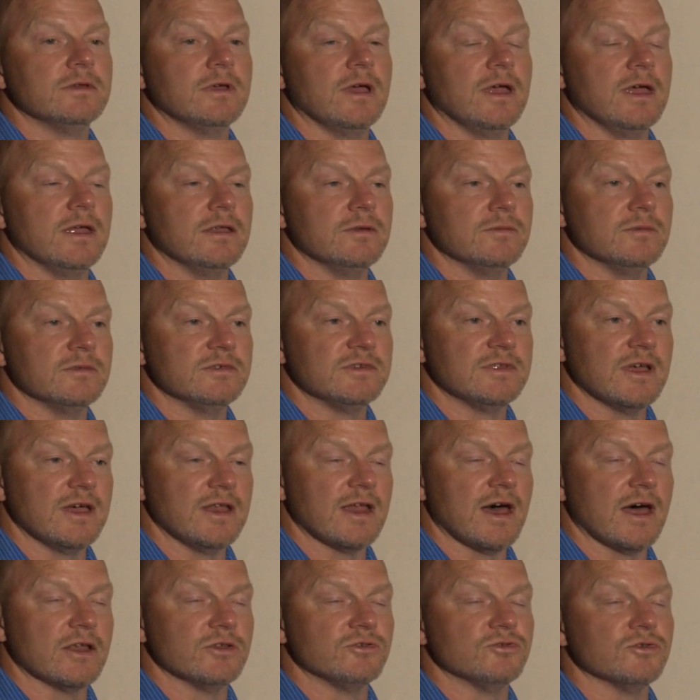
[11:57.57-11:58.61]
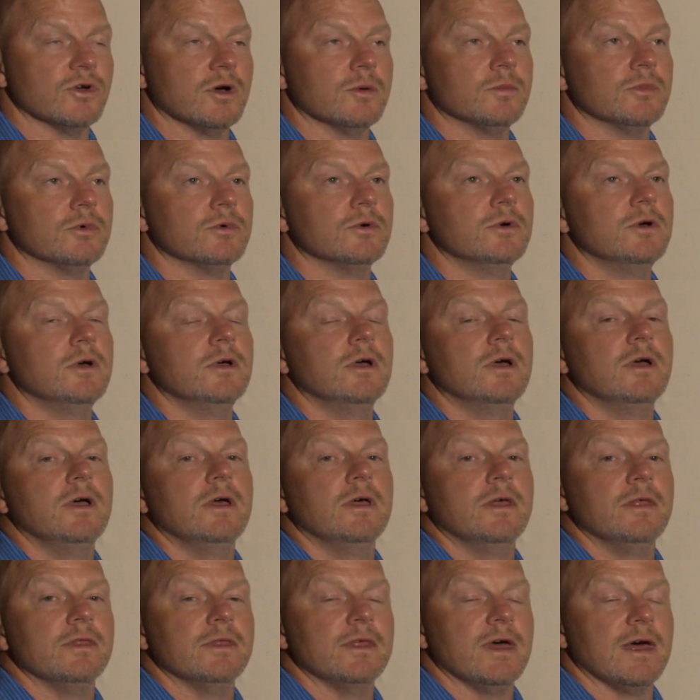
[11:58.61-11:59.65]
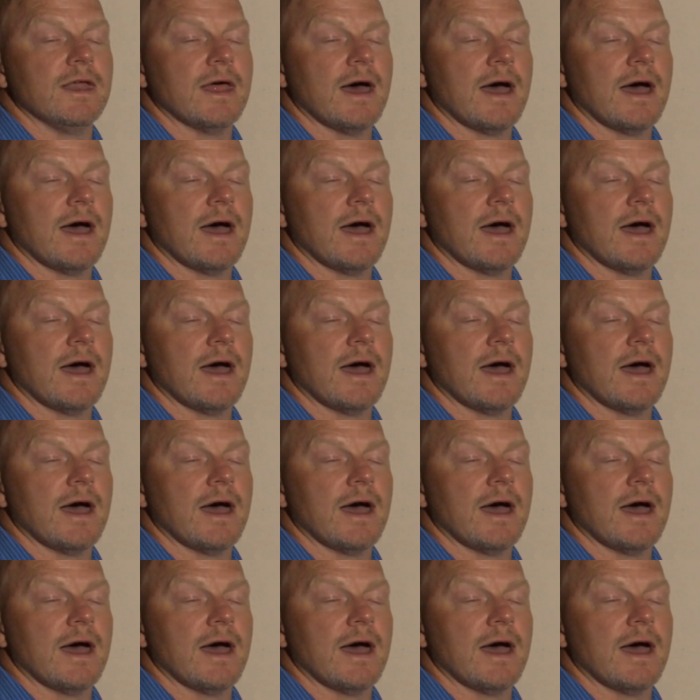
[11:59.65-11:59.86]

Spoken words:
of trouble, that